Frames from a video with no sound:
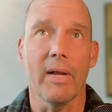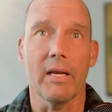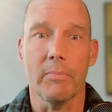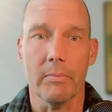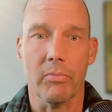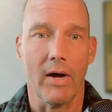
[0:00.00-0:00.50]

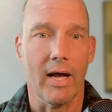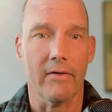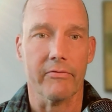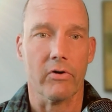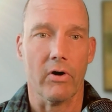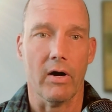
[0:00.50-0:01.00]
many people
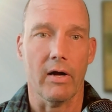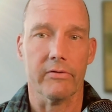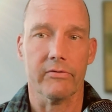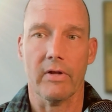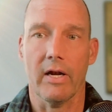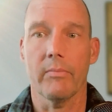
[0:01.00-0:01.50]
have
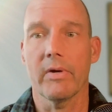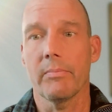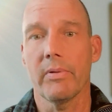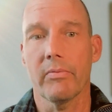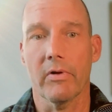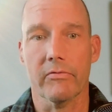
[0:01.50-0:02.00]
crossed, and how
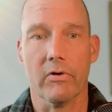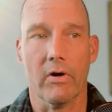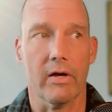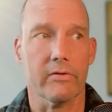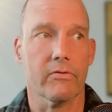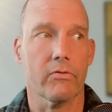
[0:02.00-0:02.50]
many people have
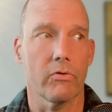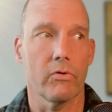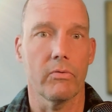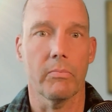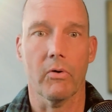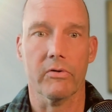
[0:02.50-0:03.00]
crossed
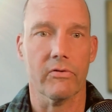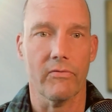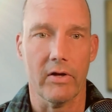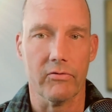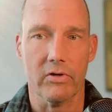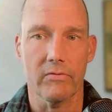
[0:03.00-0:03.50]
through
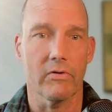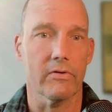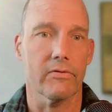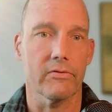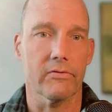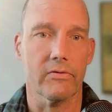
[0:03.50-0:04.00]
ports of entry
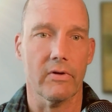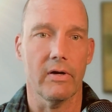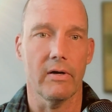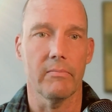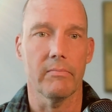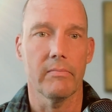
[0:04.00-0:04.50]
versus
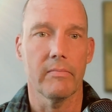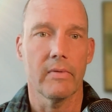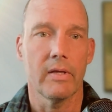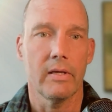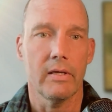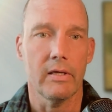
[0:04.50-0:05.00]

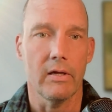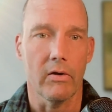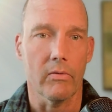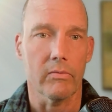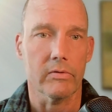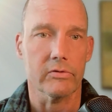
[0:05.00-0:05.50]

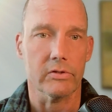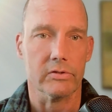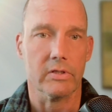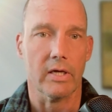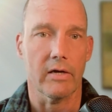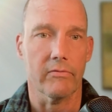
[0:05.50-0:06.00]

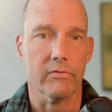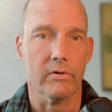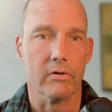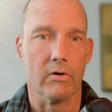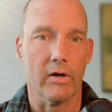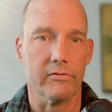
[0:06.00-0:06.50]
just kind
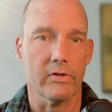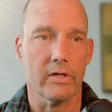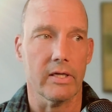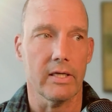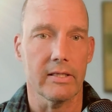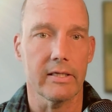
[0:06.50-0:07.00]
of
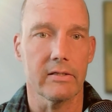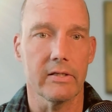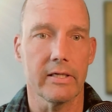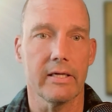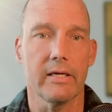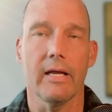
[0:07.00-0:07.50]
crossing
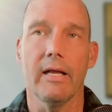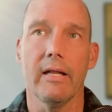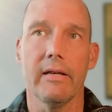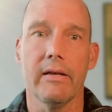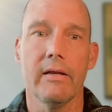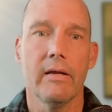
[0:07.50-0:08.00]
illegally,
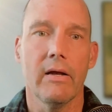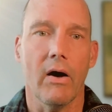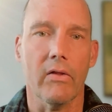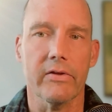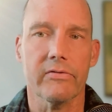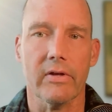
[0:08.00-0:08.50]
and
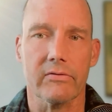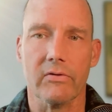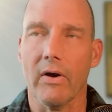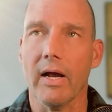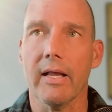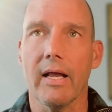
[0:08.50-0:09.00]
all these
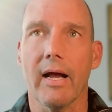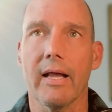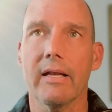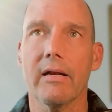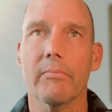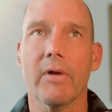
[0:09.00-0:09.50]
things. So
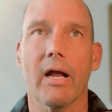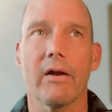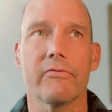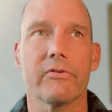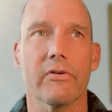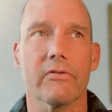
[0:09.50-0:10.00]
I end up
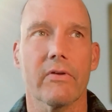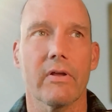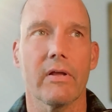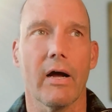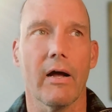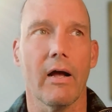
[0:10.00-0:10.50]
kind of
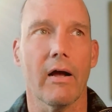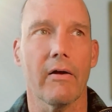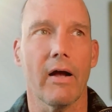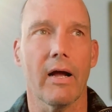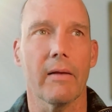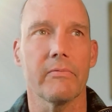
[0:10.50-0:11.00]
just
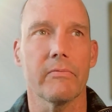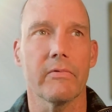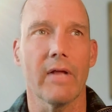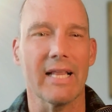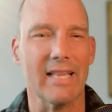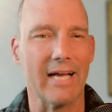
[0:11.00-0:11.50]
I
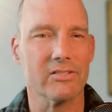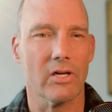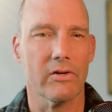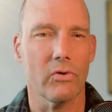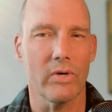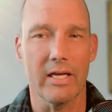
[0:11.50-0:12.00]

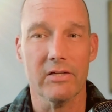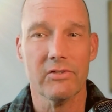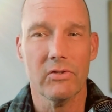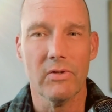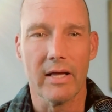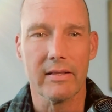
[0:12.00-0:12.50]
latch onto an
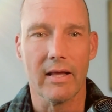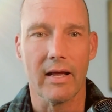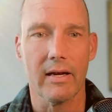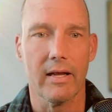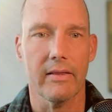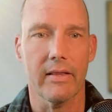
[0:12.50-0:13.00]
issue like
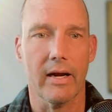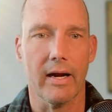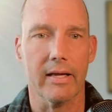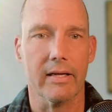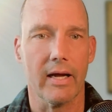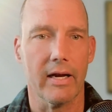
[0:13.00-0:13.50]
that, and
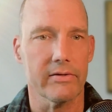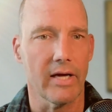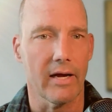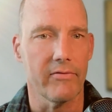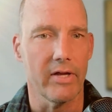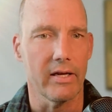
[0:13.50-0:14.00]
then I kind
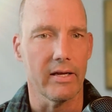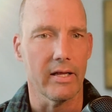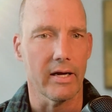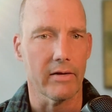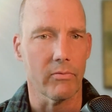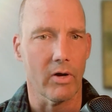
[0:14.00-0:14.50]
of dive
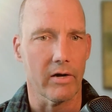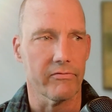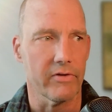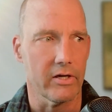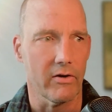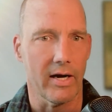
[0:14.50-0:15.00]
in, and I want
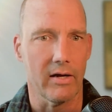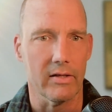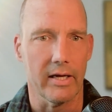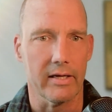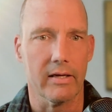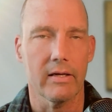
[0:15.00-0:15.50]
to figure
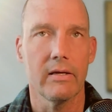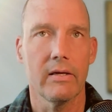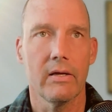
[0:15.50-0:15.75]
out, like,